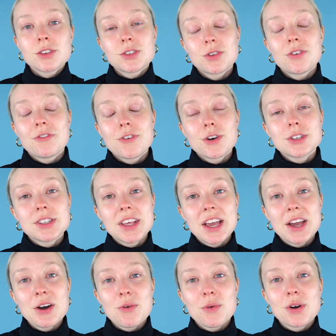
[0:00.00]
So the first
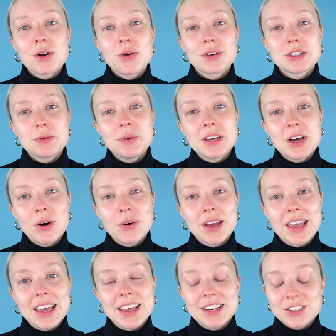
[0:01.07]
thing we're going to be
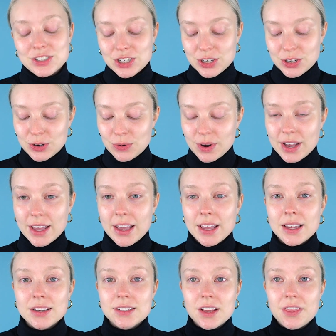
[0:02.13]
going into
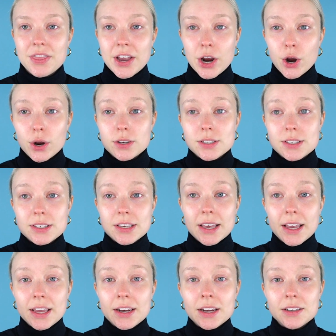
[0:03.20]
is their
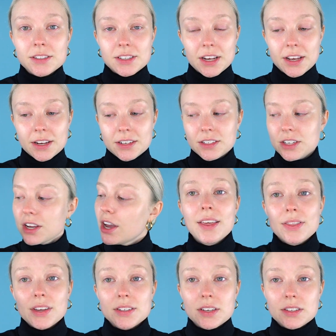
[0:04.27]
skin tint.
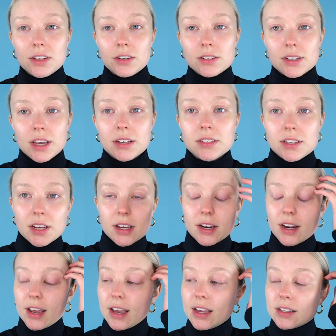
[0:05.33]
This is their skin
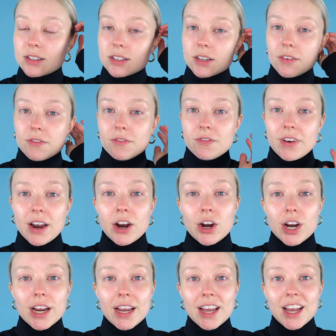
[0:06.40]
tint. It's
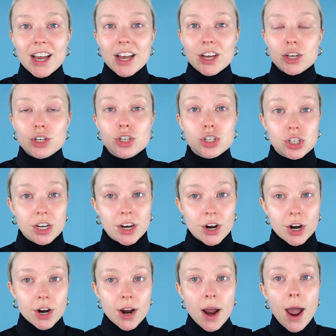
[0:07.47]
very
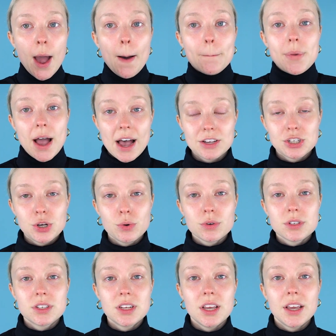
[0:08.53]
sheer, but as you will
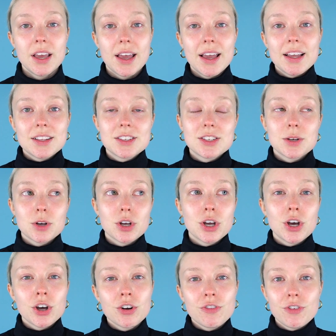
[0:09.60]
see, it's
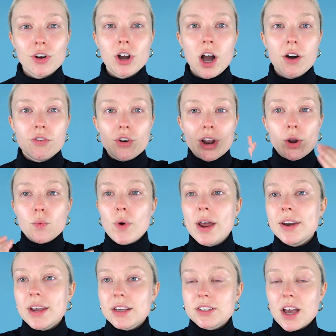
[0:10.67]
good for covering
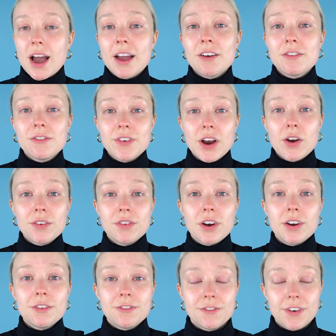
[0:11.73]
redness. I have
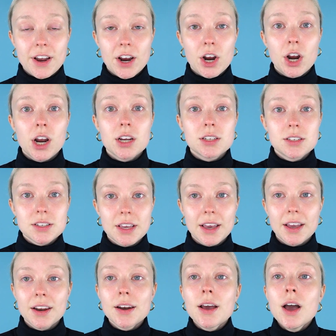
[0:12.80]
very fair
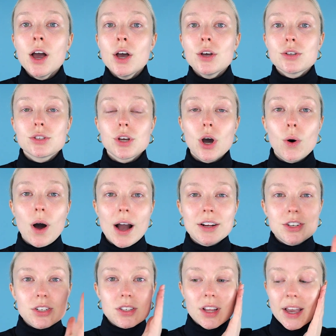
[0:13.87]
skin, so I
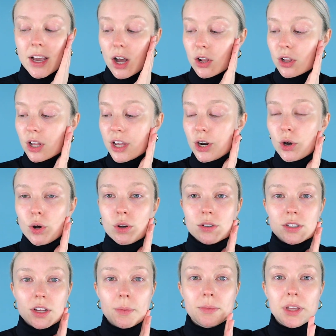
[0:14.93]
just like a little
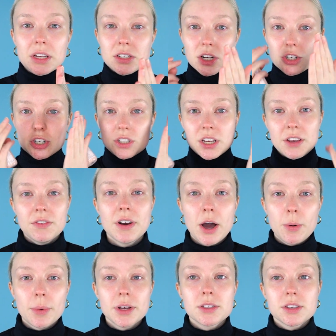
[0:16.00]
something to just even
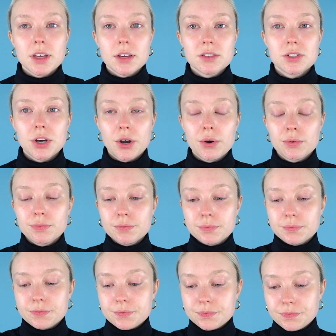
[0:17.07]
out my skin tone.
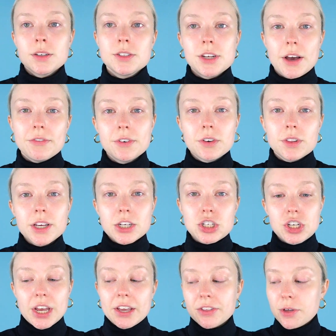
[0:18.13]
Definitely
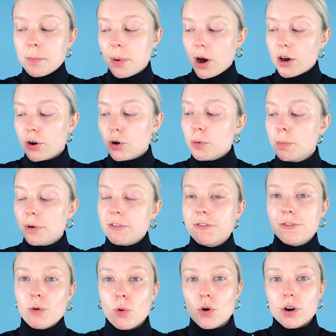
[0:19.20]
shake the bottle
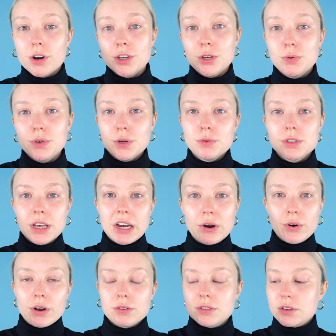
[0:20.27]
before you use it
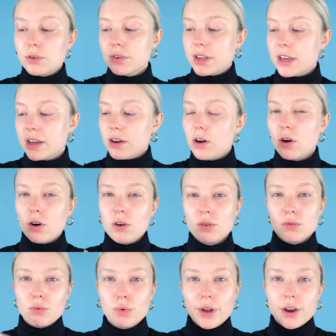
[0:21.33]
or else it'll get
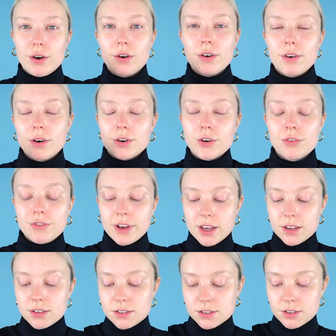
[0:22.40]
all weird on your
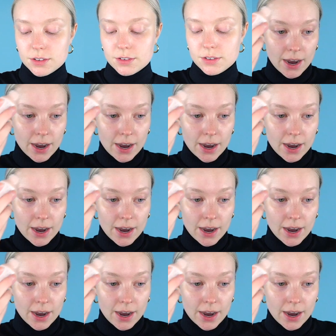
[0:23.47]
face.